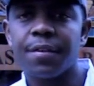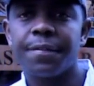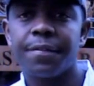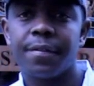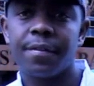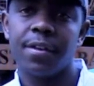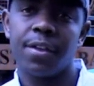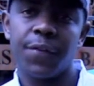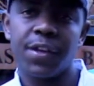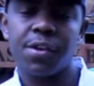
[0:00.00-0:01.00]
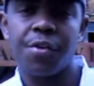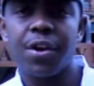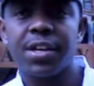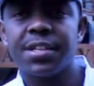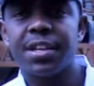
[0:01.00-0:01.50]
of this first
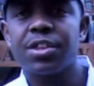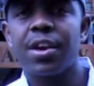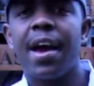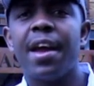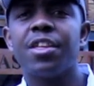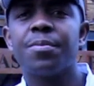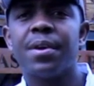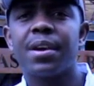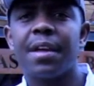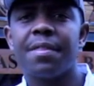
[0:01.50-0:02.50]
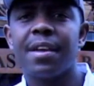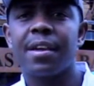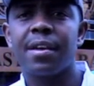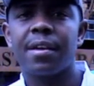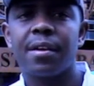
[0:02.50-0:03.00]
Curiosity in Johannesburg, I
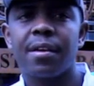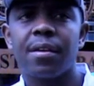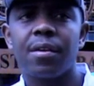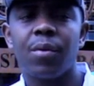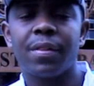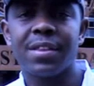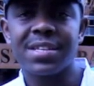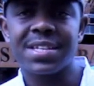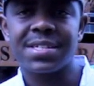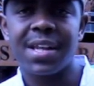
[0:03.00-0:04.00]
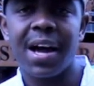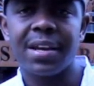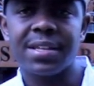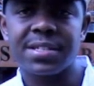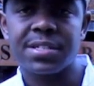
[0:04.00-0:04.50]
think what this has
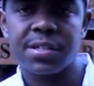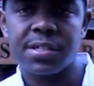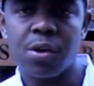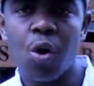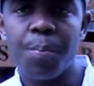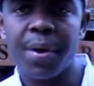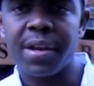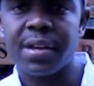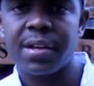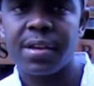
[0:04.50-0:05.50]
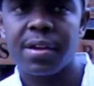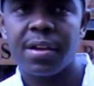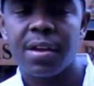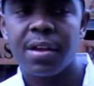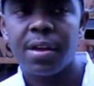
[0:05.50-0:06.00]
done is it's opened
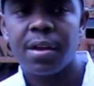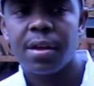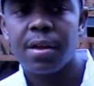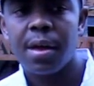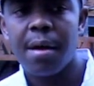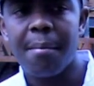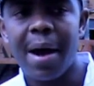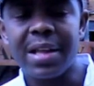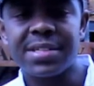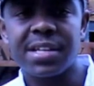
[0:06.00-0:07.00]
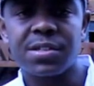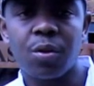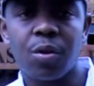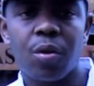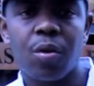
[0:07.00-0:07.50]
a mindset,
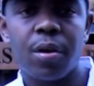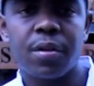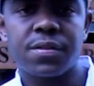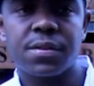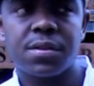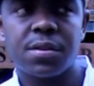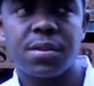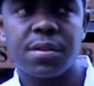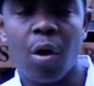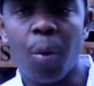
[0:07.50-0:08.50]
or it's the